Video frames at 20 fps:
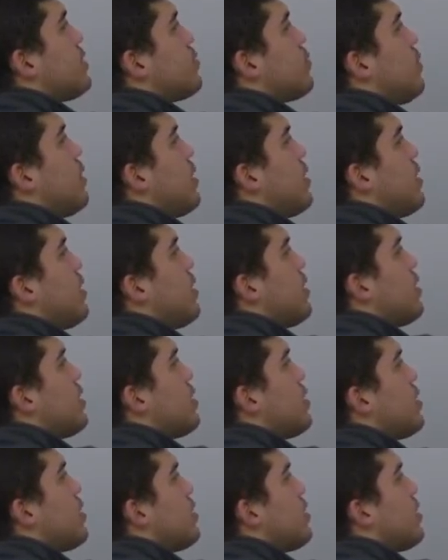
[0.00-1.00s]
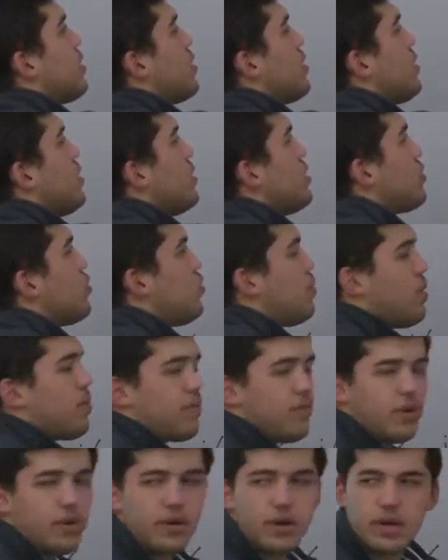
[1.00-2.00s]
1. Do you
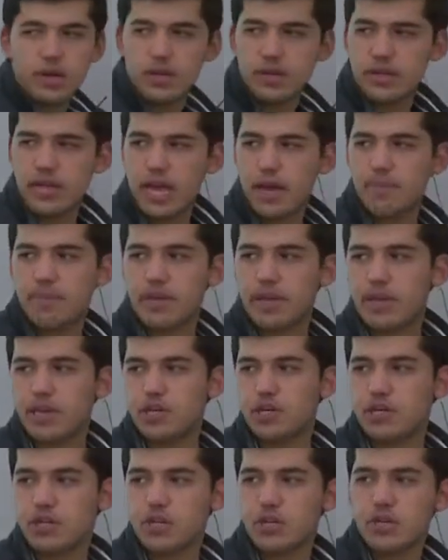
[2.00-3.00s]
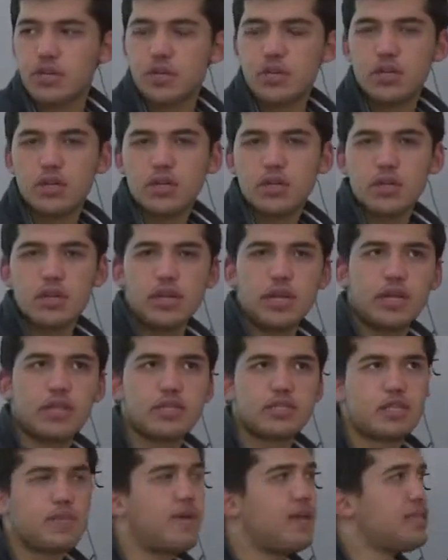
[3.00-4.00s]
remember the application, like
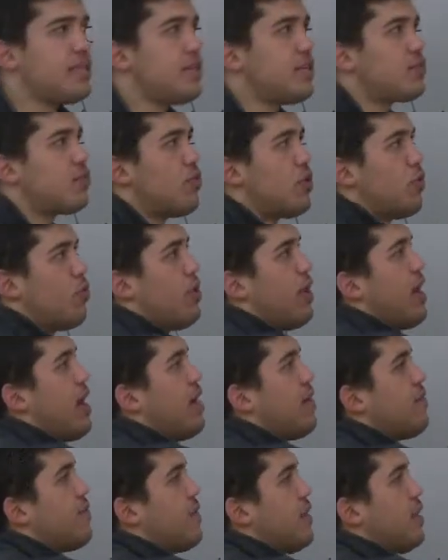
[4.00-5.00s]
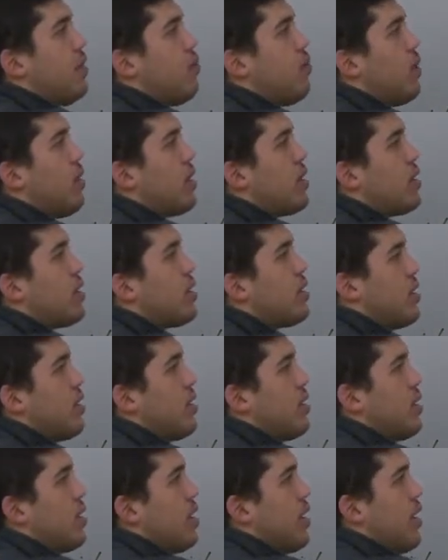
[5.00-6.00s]
semantics, where we have E1
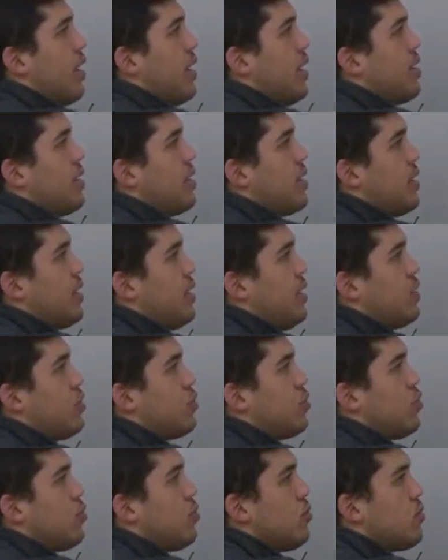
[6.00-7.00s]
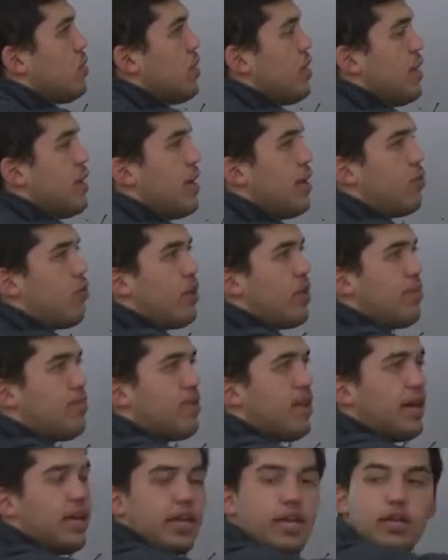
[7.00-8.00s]
and E2, and we
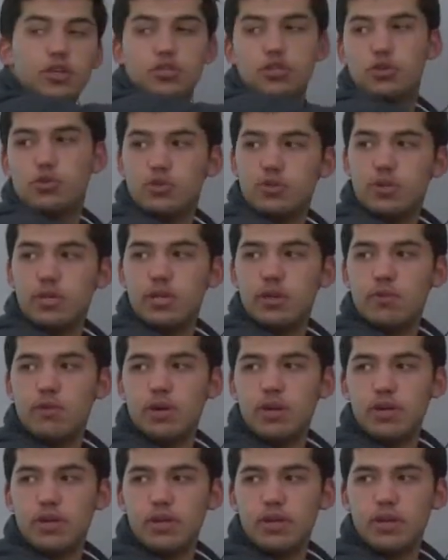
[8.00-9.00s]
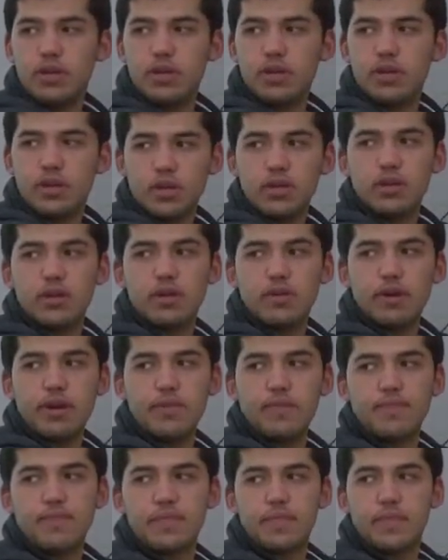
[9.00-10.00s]
apply E2 to E1, right?
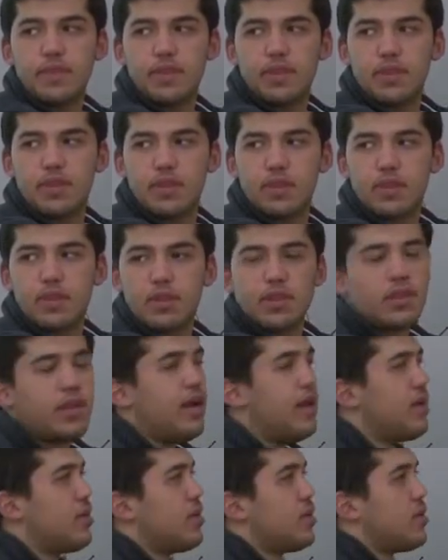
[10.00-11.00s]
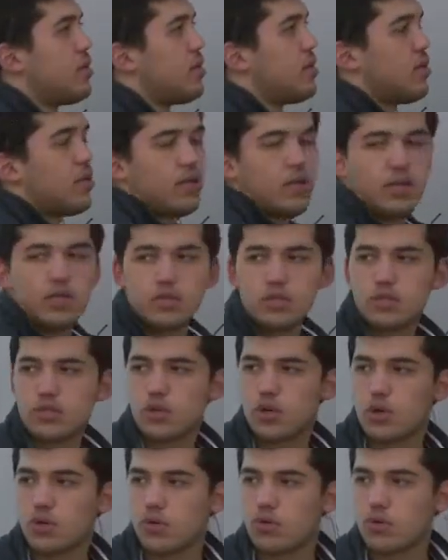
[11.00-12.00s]
Yeah.
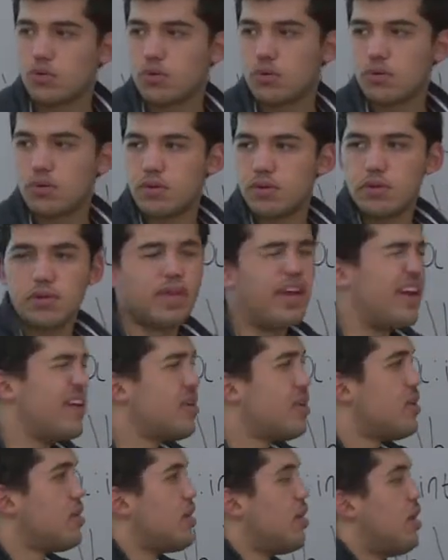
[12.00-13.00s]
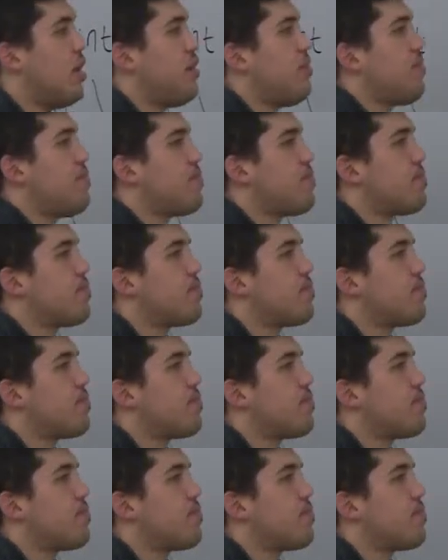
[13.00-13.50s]
So, yeah. How